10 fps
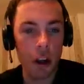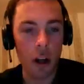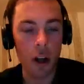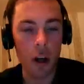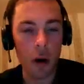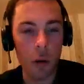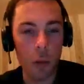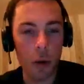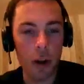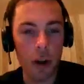
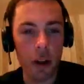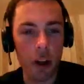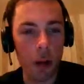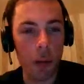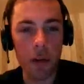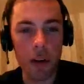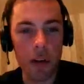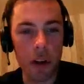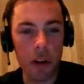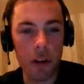with a couple of
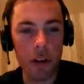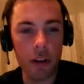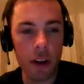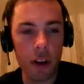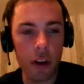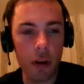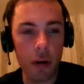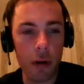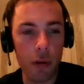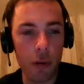events, and
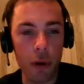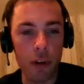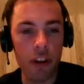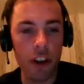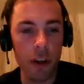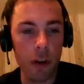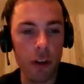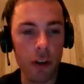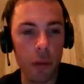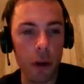for the team
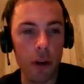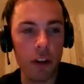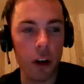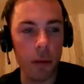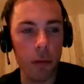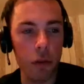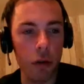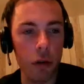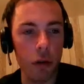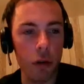it's going to be a time
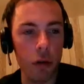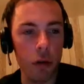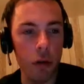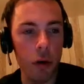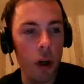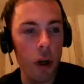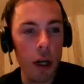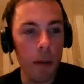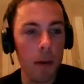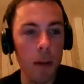to
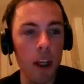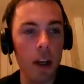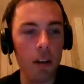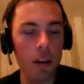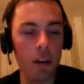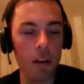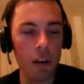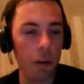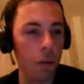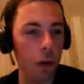maybe get
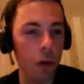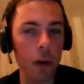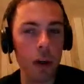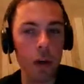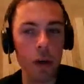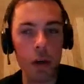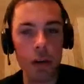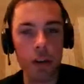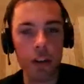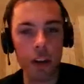some new
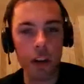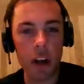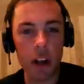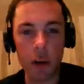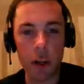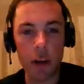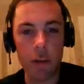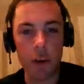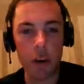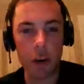riders. I know I
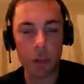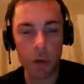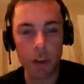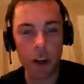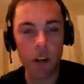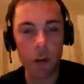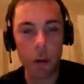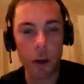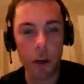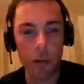have a couple of guys
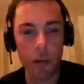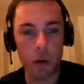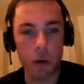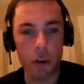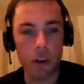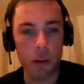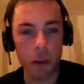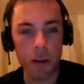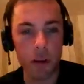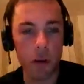waiting for some
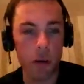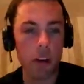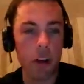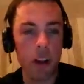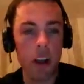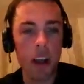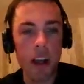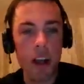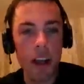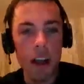answers.
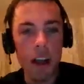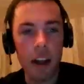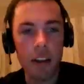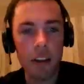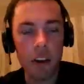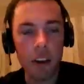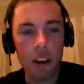And